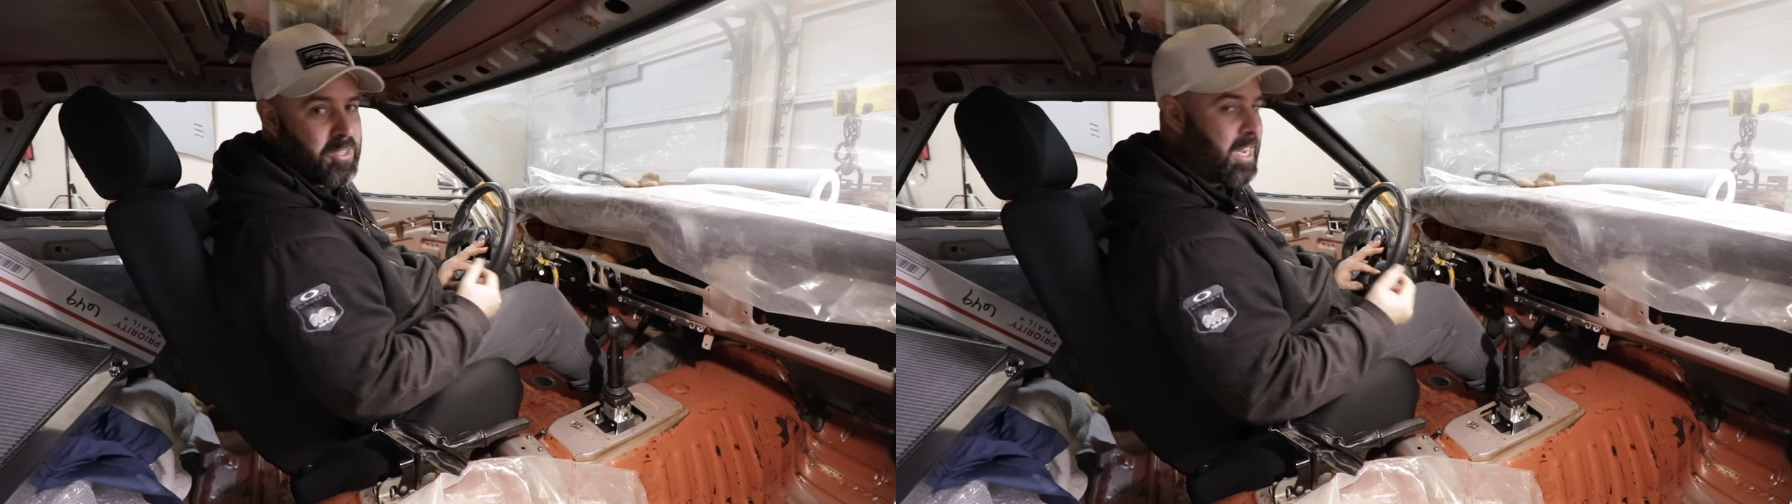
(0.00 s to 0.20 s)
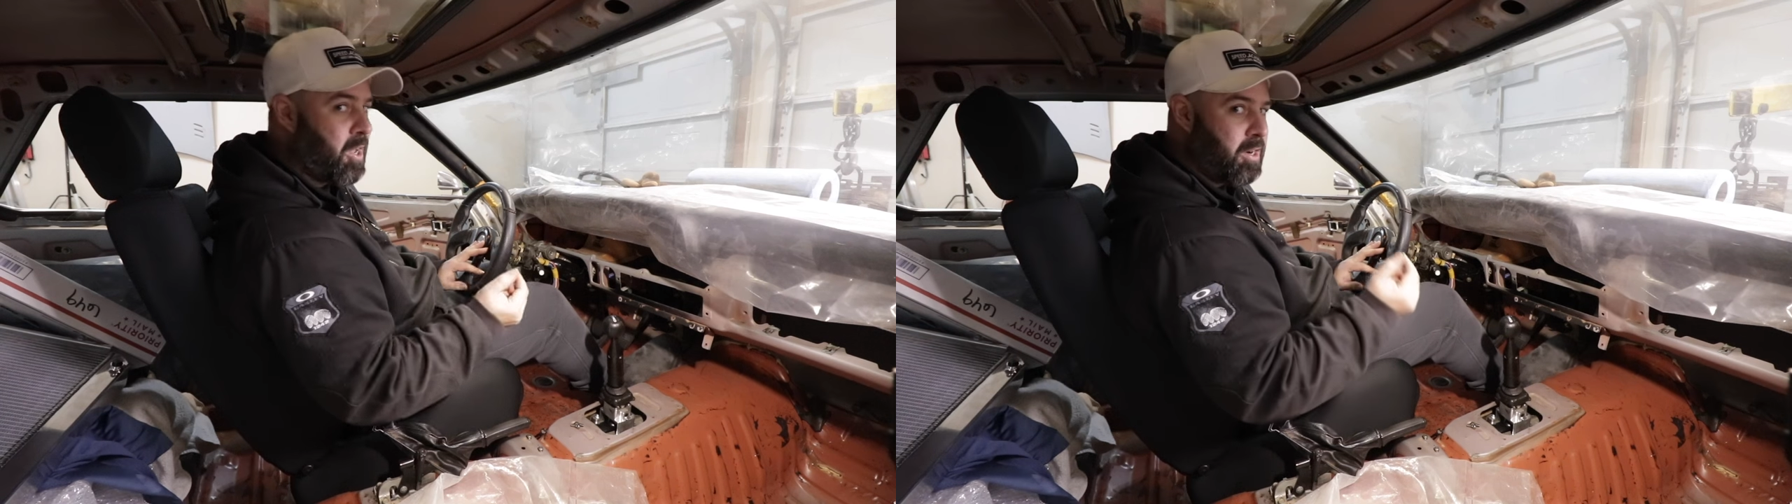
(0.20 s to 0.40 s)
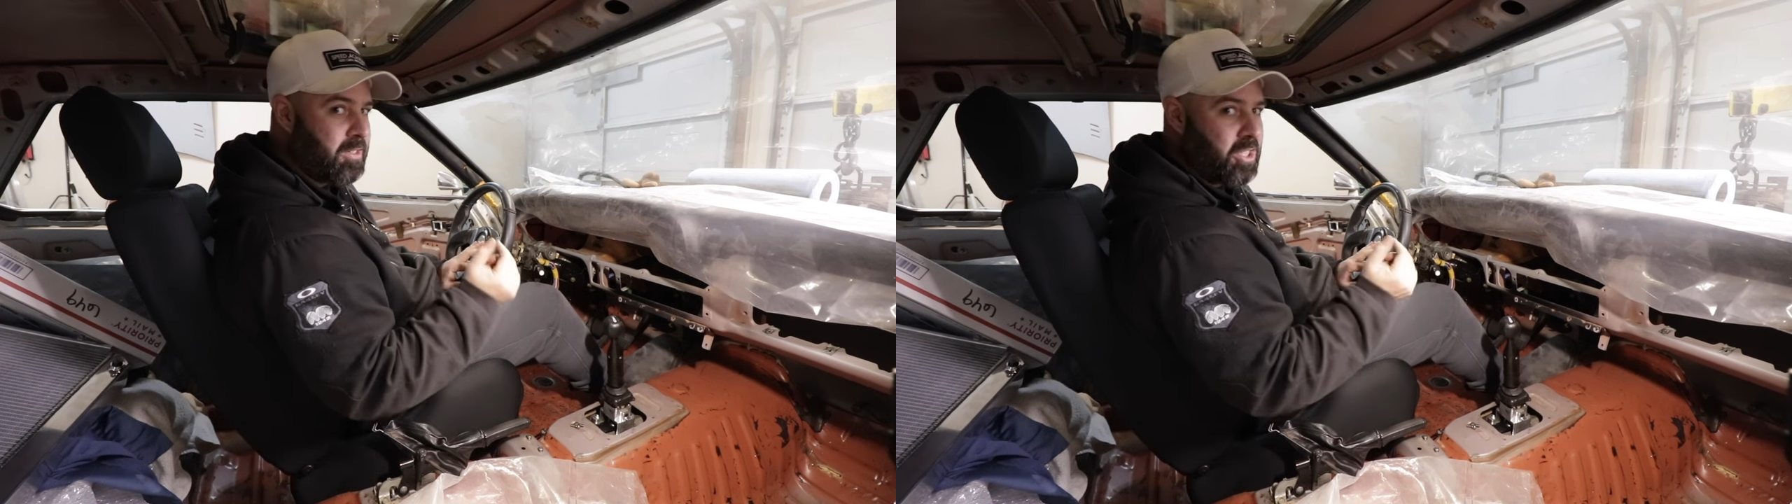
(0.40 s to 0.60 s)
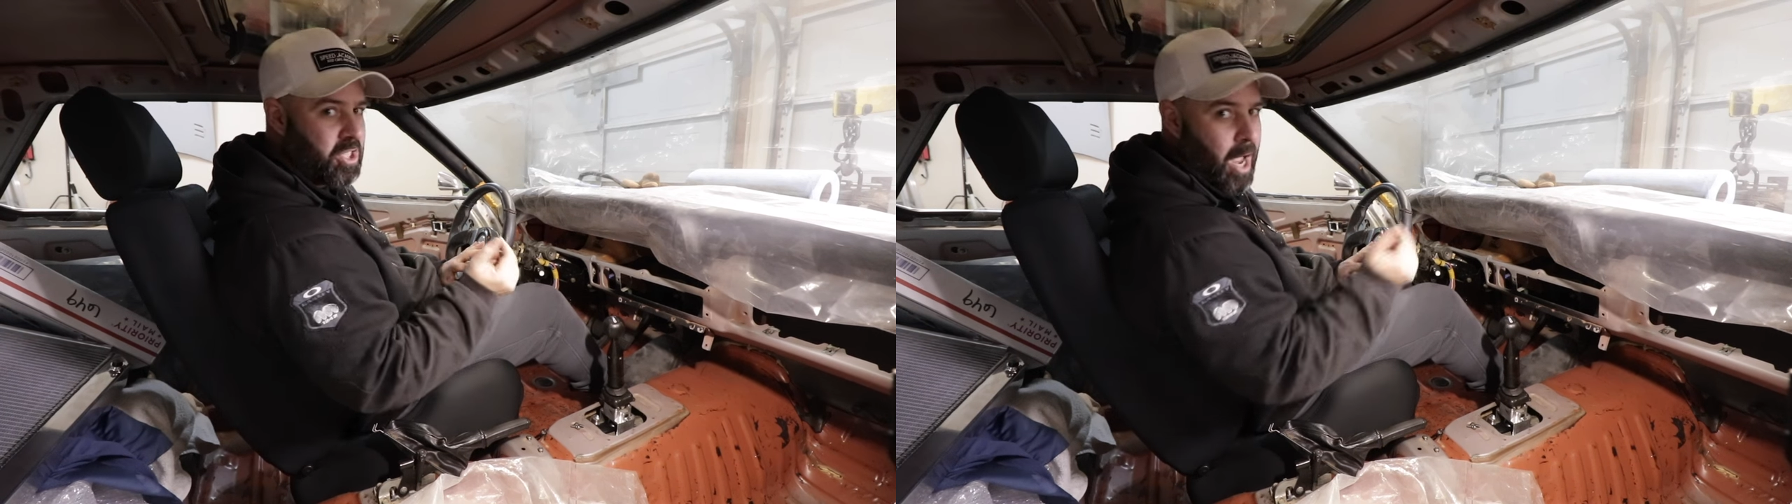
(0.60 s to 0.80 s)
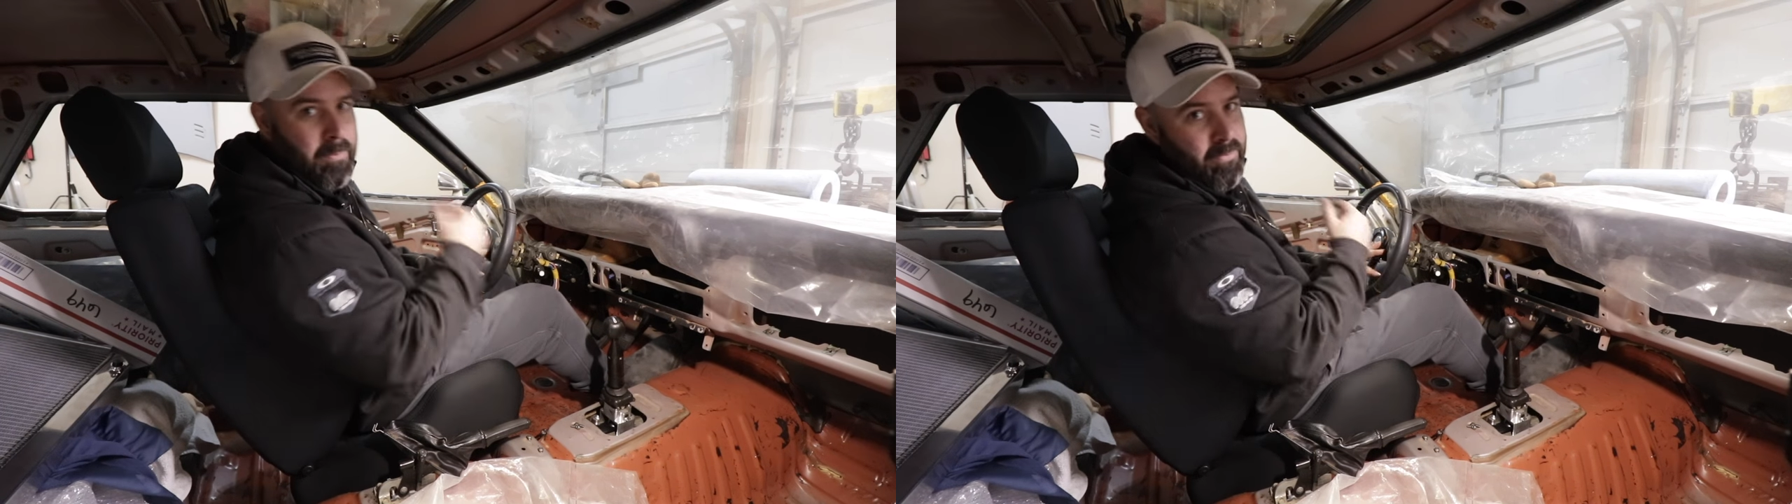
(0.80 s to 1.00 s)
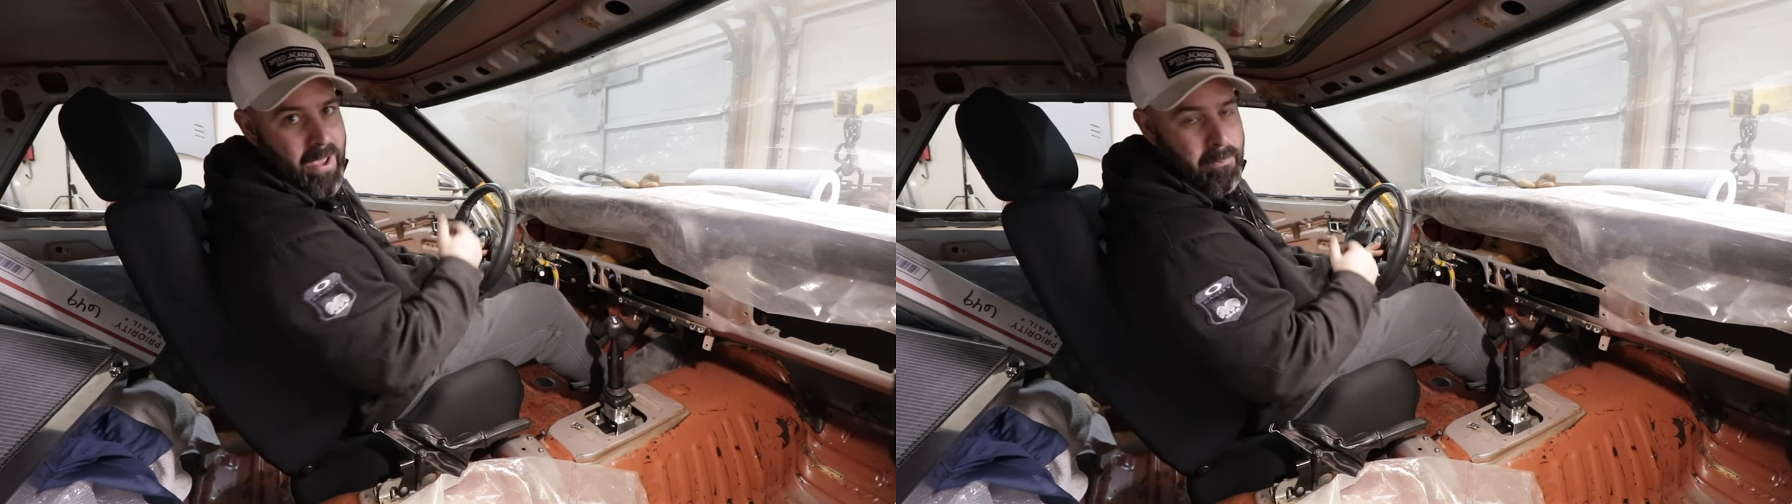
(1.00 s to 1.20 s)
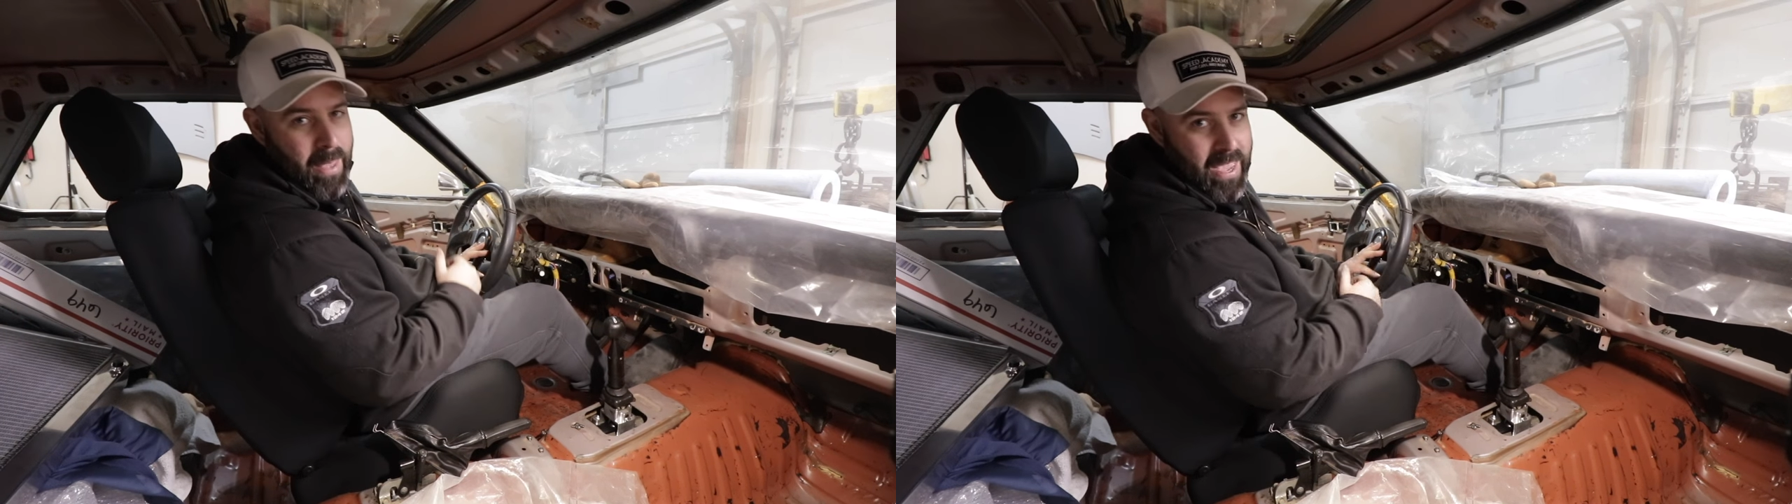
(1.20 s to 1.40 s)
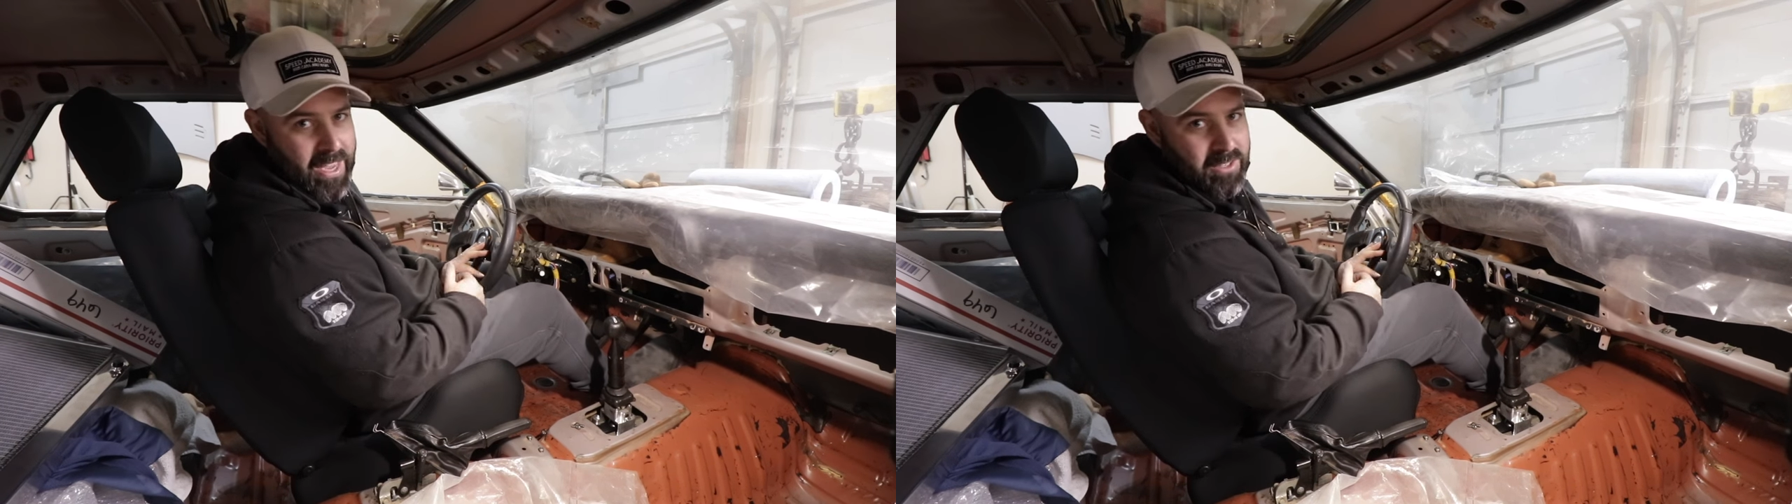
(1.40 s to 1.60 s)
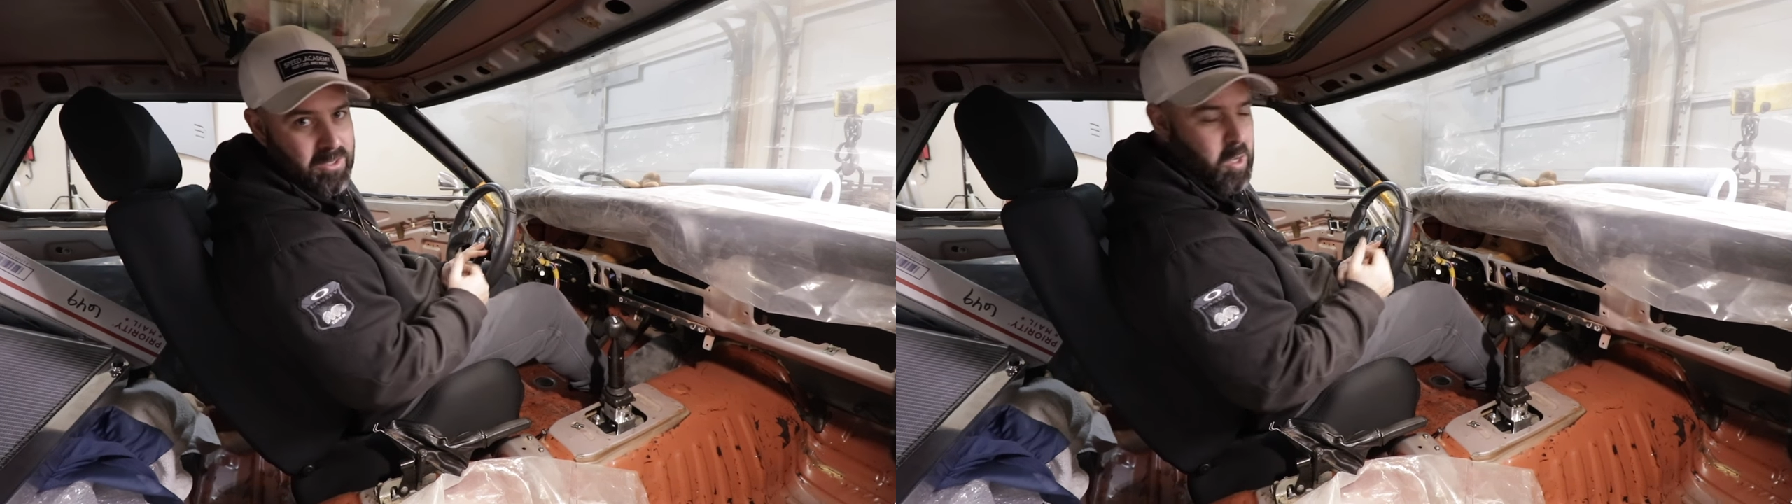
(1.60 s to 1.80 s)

Check out our Shopify page,